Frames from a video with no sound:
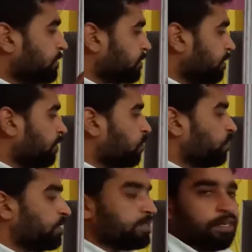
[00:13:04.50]
is given to
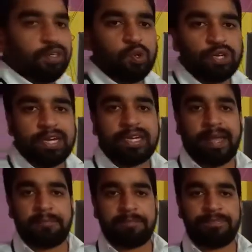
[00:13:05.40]
us, total time.